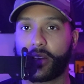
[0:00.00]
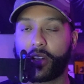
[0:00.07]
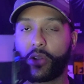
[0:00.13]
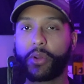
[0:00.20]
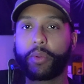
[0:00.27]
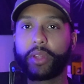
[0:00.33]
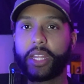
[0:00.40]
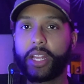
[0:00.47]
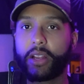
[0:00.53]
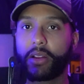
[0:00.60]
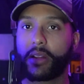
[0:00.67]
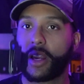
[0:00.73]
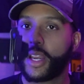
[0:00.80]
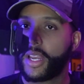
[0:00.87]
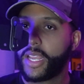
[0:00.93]
going with
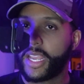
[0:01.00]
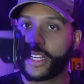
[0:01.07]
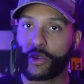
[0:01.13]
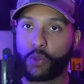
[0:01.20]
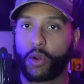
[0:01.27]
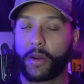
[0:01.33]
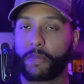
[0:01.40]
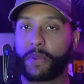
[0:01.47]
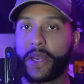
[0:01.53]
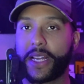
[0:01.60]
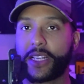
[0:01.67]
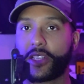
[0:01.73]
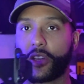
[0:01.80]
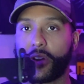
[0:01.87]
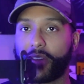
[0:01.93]
here. It's one
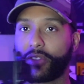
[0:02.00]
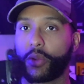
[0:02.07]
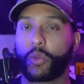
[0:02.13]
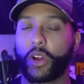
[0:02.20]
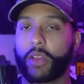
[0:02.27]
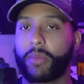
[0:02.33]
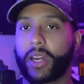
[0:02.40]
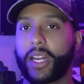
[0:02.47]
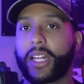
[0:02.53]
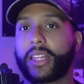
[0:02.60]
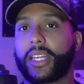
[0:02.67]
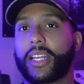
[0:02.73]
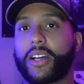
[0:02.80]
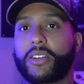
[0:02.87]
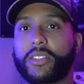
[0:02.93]
piece. You don't have to worry about
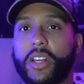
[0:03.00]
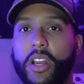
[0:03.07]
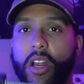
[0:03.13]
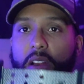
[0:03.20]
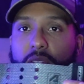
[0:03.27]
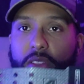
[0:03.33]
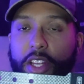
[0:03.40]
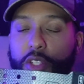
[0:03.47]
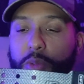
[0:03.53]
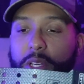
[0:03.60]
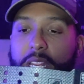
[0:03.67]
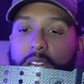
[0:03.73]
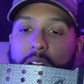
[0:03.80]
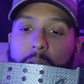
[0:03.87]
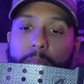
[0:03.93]
anything else. For this one
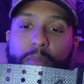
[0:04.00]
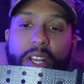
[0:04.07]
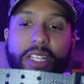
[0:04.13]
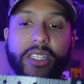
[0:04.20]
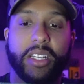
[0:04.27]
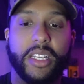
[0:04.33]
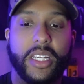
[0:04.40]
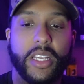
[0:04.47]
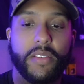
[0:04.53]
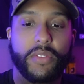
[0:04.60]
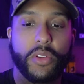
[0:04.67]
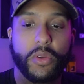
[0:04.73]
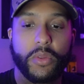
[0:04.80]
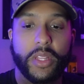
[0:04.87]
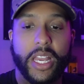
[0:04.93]
here, it's going to give
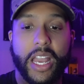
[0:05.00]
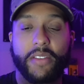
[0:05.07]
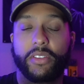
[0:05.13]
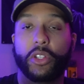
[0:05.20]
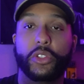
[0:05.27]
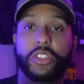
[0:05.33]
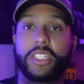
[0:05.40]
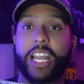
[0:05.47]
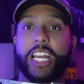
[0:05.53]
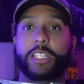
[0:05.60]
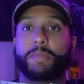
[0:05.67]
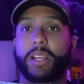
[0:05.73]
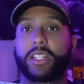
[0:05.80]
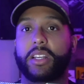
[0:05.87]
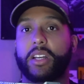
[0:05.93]
you the evolution
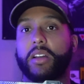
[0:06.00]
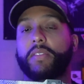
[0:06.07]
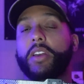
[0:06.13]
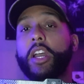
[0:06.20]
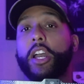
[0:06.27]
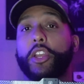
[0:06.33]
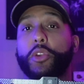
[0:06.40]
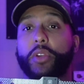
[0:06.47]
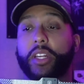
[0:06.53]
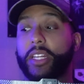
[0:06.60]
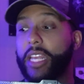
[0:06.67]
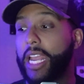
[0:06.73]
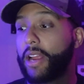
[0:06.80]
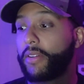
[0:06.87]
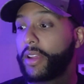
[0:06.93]
aspect of you can
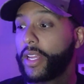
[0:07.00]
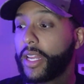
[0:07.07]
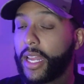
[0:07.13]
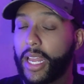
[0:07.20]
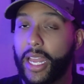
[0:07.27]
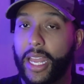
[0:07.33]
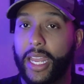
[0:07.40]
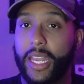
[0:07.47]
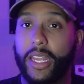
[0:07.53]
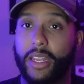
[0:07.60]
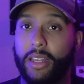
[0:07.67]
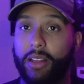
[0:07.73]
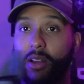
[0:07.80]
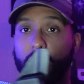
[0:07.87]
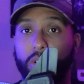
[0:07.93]
carry
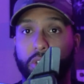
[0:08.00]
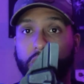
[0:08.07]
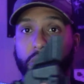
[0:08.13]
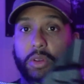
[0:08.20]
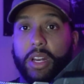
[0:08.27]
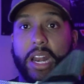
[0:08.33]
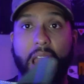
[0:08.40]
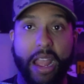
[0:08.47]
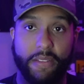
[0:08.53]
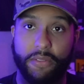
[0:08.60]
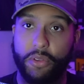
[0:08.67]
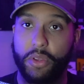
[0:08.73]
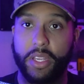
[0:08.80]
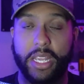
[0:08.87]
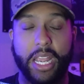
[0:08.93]
a holster and a knife.
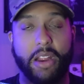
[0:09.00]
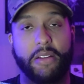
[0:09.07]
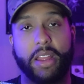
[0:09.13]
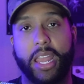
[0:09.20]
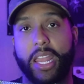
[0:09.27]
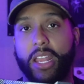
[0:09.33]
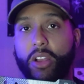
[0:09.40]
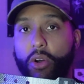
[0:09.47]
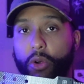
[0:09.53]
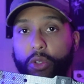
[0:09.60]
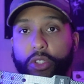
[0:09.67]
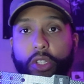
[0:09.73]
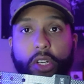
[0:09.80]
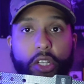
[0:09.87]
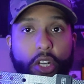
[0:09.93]
You can carry a
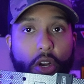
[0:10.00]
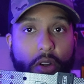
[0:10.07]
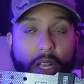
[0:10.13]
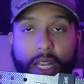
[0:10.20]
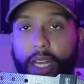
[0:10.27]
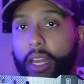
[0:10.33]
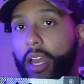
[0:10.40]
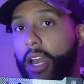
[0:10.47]
holster and a tourniquet.